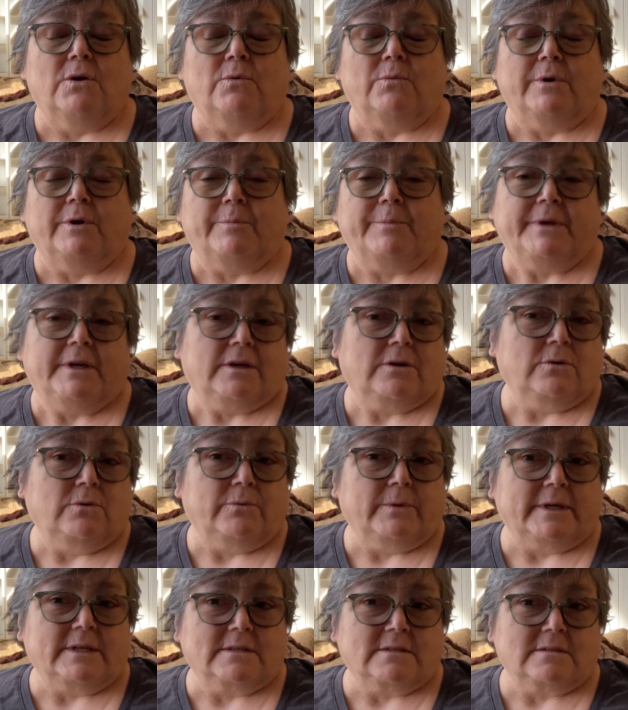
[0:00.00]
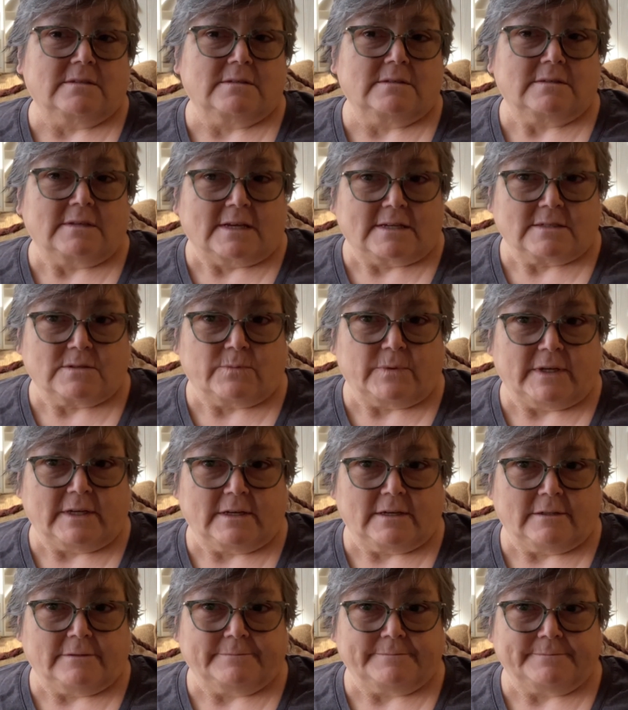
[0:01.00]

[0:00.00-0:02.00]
we'll pick who wins next week.